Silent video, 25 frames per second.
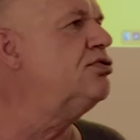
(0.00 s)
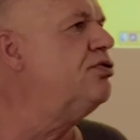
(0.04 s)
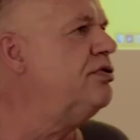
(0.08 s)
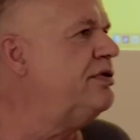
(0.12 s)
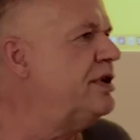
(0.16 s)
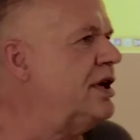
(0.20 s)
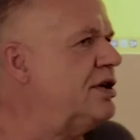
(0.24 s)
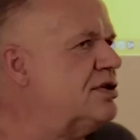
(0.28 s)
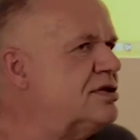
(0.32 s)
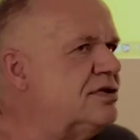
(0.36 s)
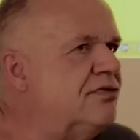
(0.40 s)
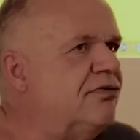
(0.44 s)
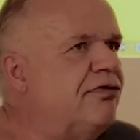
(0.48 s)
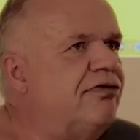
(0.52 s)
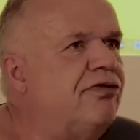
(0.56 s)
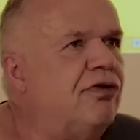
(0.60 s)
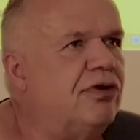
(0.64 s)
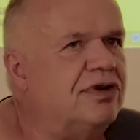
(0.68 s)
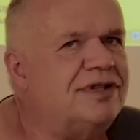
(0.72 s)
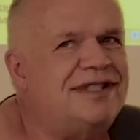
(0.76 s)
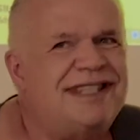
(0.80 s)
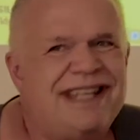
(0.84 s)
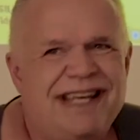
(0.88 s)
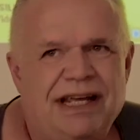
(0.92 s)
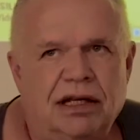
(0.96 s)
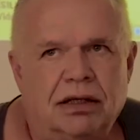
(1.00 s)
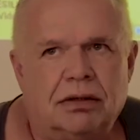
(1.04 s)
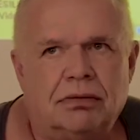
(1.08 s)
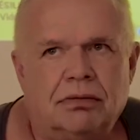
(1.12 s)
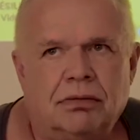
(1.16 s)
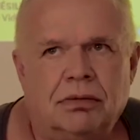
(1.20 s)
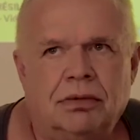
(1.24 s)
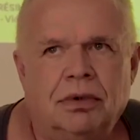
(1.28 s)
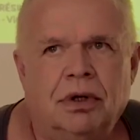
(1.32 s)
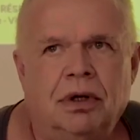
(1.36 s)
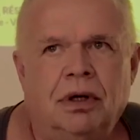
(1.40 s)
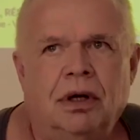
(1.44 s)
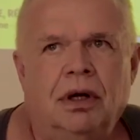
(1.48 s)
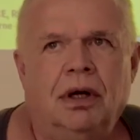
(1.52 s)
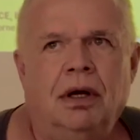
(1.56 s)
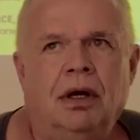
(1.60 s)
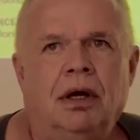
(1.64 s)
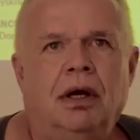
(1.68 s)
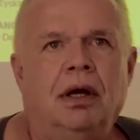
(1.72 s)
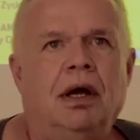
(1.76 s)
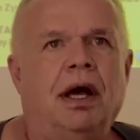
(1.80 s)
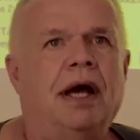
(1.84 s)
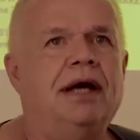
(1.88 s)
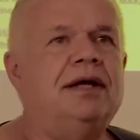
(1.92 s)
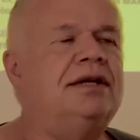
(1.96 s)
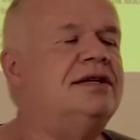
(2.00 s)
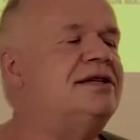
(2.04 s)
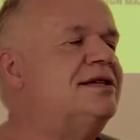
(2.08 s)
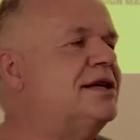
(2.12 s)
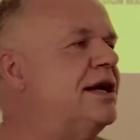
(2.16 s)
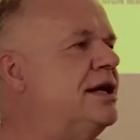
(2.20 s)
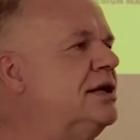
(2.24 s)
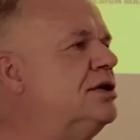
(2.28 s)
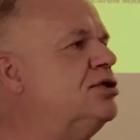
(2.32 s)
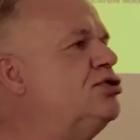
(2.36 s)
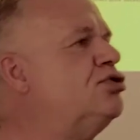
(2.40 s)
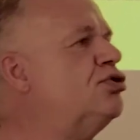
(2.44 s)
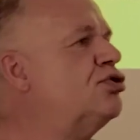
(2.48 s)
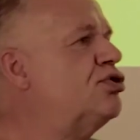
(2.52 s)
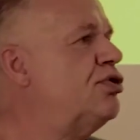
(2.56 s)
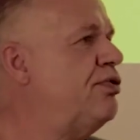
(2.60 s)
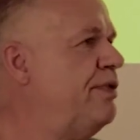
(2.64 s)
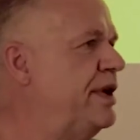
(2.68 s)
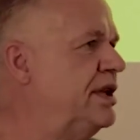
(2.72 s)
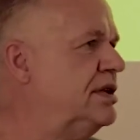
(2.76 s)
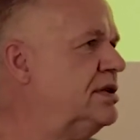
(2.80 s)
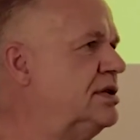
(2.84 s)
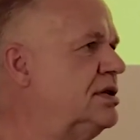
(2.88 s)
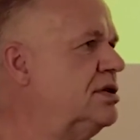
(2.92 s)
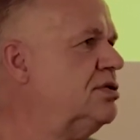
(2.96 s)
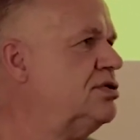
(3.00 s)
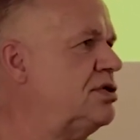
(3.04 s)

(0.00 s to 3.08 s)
2014 I decided to quit.